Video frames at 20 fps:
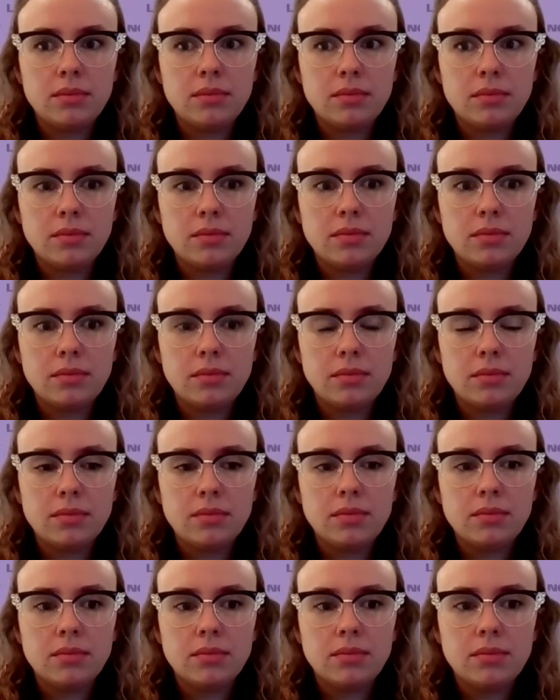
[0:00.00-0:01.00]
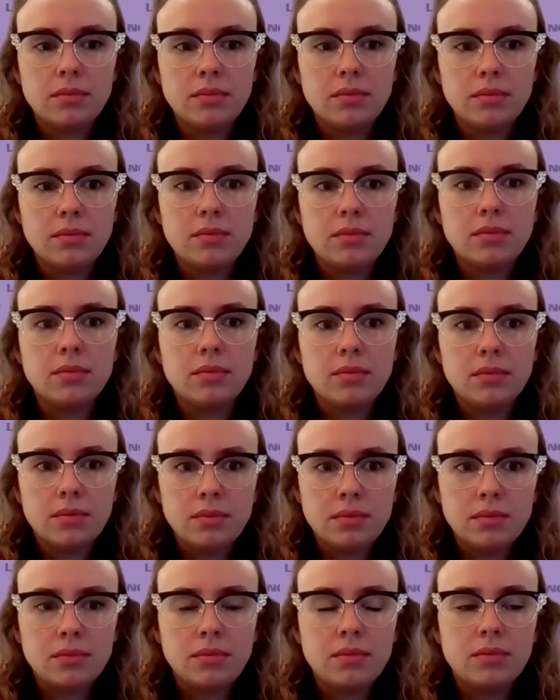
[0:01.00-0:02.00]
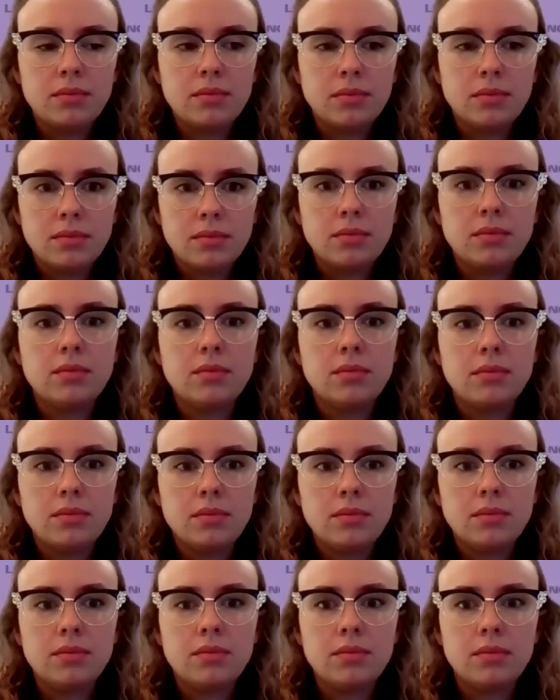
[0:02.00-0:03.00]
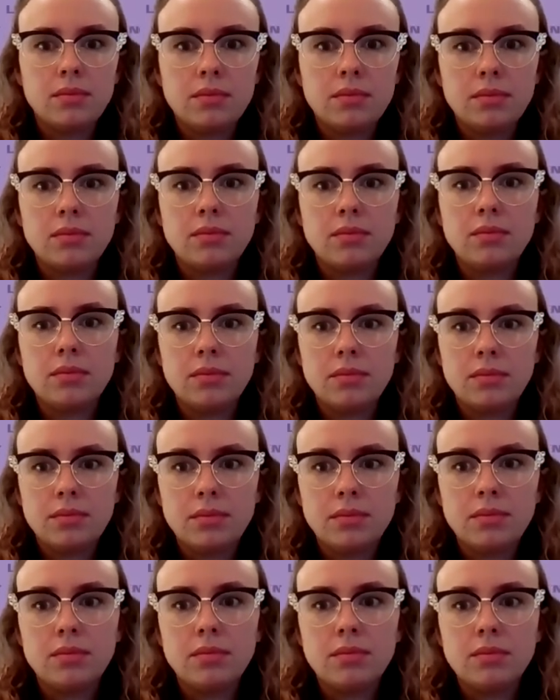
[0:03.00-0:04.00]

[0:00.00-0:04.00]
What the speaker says: This person isn't speaking.